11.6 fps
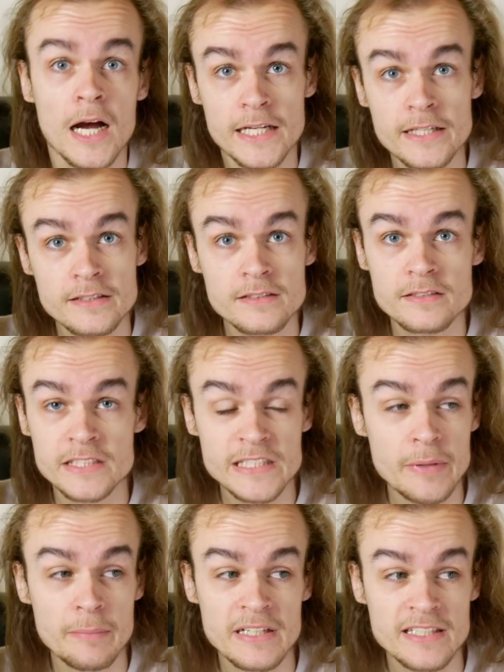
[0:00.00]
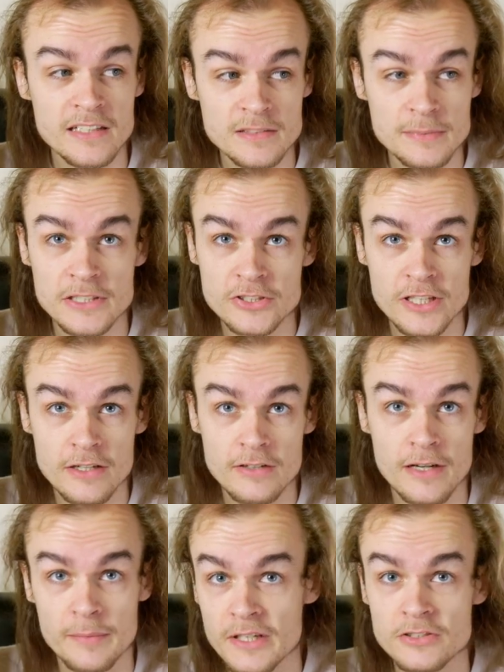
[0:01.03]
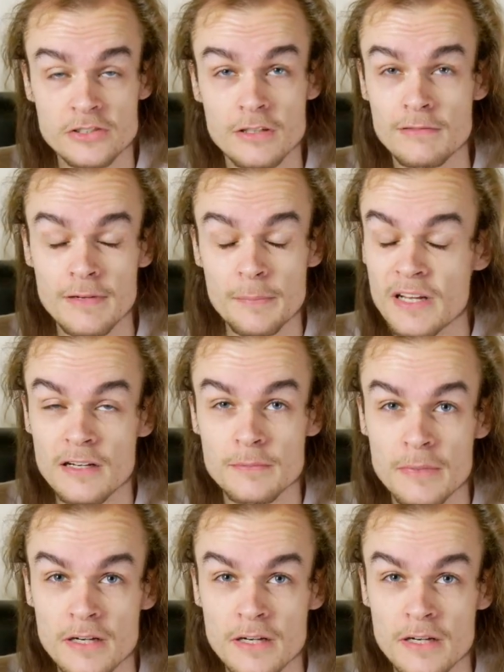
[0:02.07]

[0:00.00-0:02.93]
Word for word: I got the system on my test bench now, and I'm going to start ripping out